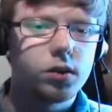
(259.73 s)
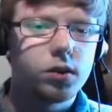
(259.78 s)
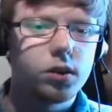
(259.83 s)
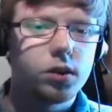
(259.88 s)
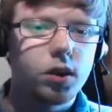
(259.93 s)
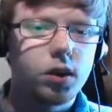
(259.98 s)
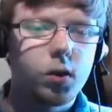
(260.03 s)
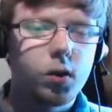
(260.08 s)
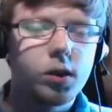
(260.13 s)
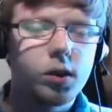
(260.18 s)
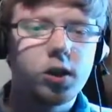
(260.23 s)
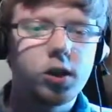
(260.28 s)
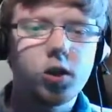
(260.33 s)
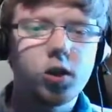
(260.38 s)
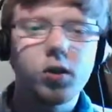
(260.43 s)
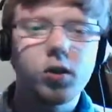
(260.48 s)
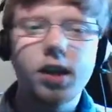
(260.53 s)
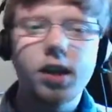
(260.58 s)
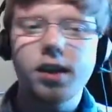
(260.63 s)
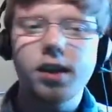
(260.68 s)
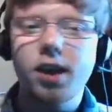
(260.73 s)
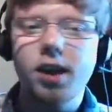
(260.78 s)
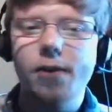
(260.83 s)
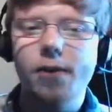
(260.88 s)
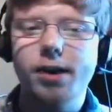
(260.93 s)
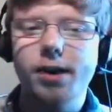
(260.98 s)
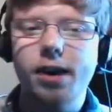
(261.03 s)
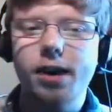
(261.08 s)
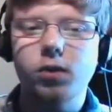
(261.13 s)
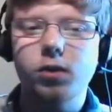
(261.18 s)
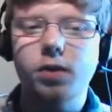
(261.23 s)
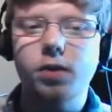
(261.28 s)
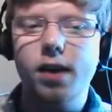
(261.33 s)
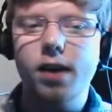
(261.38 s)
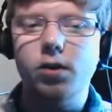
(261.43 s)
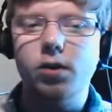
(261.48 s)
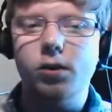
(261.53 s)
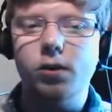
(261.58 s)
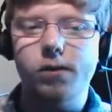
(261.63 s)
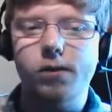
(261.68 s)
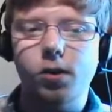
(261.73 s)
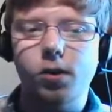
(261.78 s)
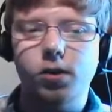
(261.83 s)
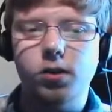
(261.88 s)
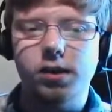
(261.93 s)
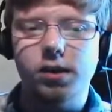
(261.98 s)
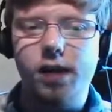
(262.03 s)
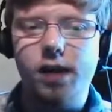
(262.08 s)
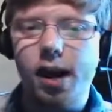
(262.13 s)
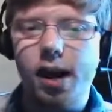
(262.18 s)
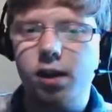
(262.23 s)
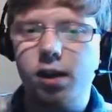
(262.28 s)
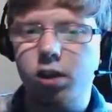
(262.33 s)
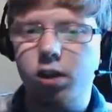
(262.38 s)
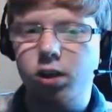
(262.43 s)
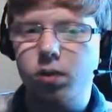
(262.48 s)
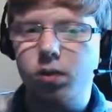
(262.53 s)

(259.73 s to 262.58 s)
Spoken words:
We do take the Aerodactyl down to a Focus Sash.